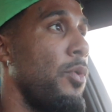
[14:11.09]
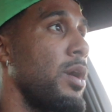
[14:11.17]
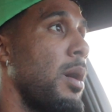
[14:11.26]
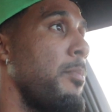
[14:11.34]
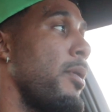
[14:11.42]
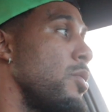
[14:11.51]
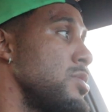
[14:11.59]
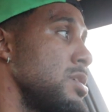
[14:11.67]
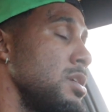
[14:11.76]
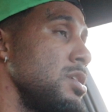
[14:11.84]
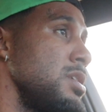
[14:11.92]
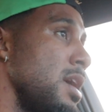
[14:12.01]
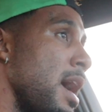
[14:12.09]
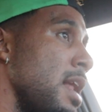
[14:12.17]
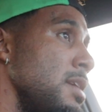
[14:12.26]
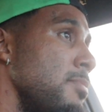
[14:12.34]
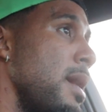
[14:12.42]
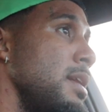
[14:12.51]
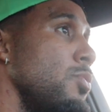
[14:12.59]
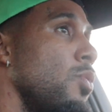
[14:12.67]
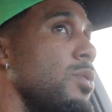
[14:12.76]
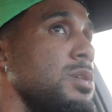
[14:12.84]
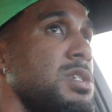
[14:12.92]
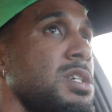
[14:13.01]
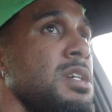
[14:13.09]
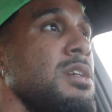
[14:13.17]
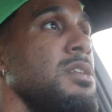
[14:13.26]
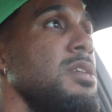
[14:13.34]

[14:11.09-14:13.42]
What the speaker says: what I'm posting? Does anybody want to see it?